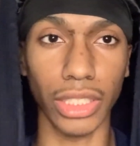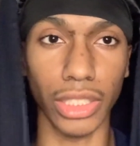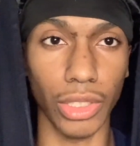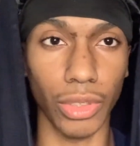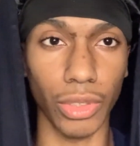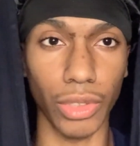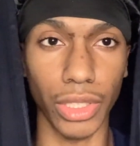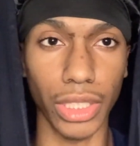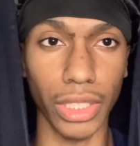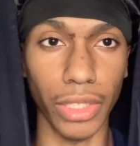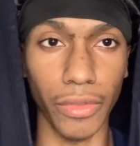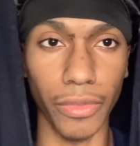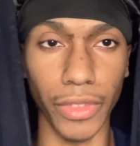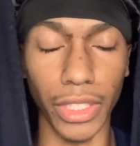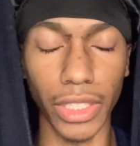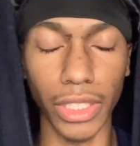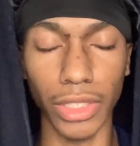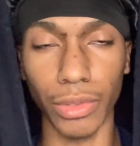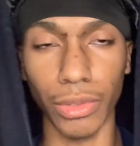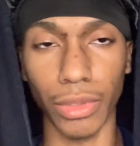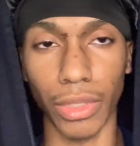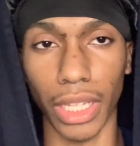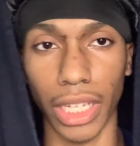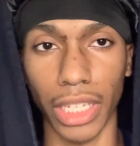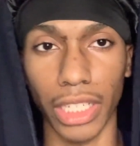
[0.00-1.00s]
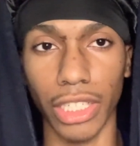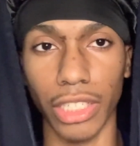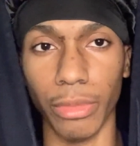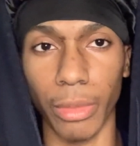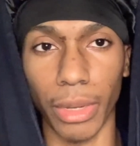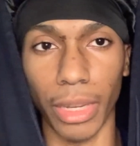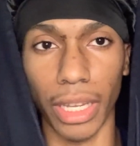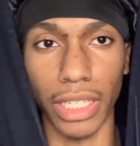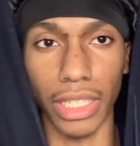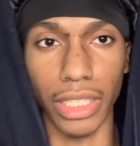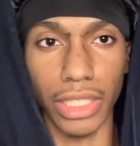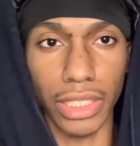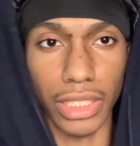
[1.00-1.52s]
or individual like
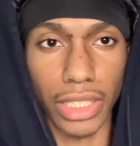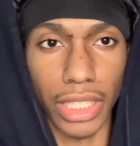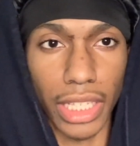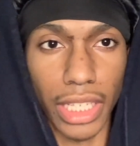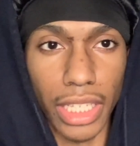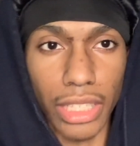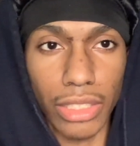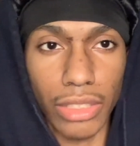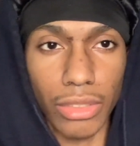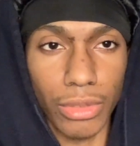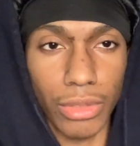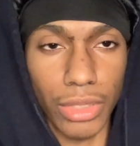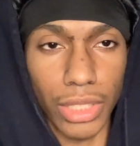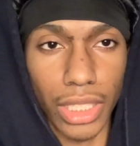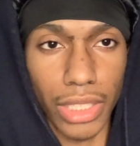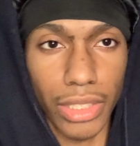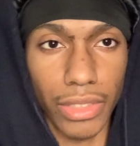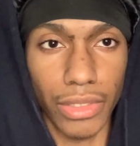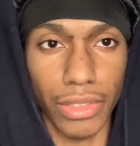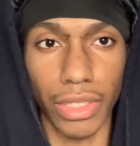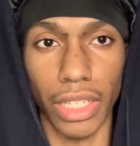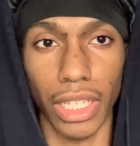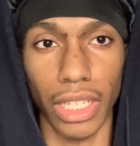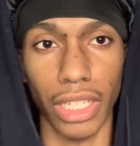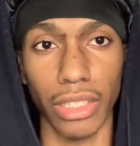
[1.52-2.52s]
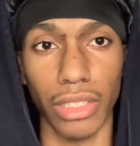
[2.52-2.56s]
everybody else had to where they was like,